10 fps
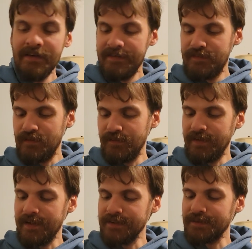So
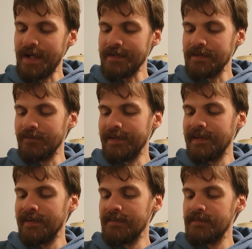they contracted
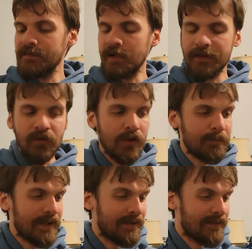with
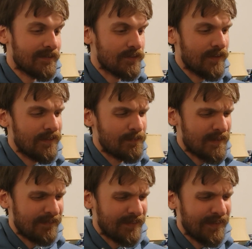StarCorp Industries,
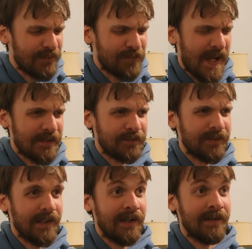specifically the
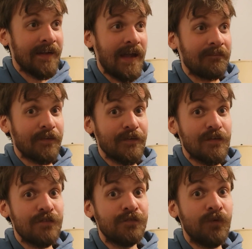factory on
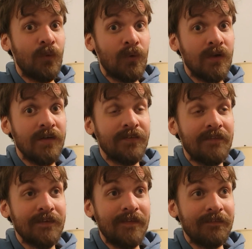Emrys 4, if
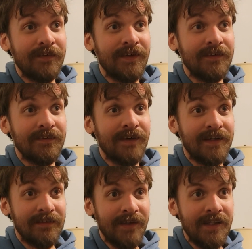I'm remembering
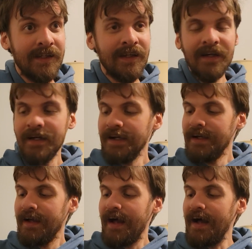correctly,
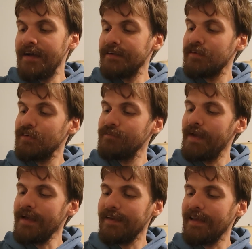to
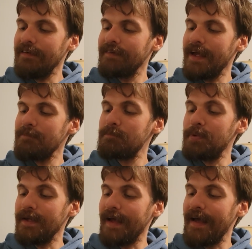make them a
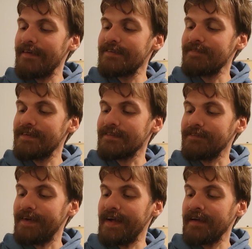big-ass missile
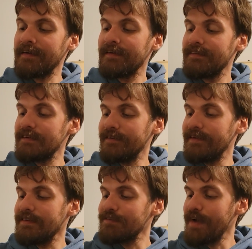mech. So
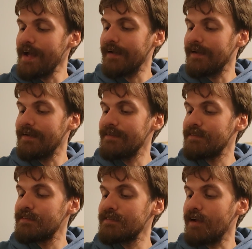this mech is